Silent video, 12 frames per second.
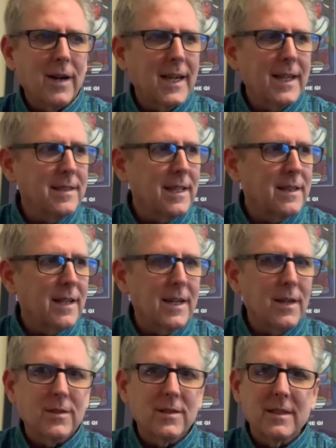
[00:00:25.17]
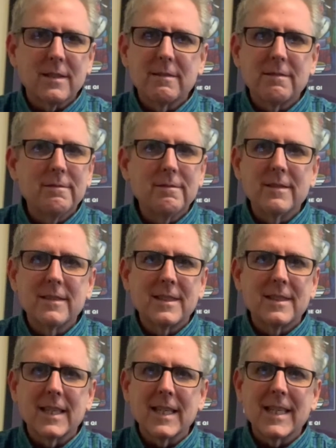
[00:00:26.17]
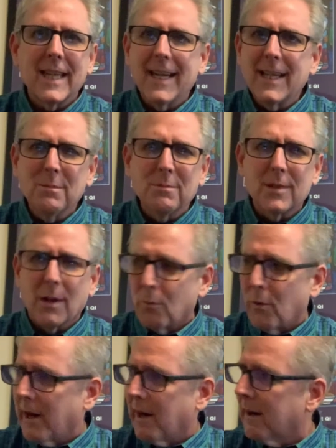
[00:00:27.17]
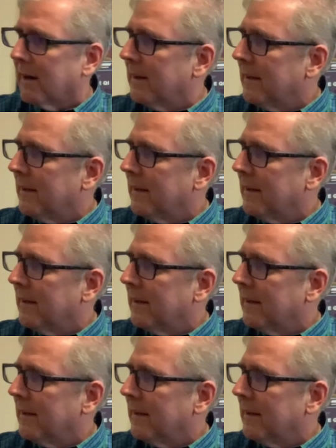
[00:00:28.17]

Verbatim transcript: I guess they thought I was going to take them somewhere.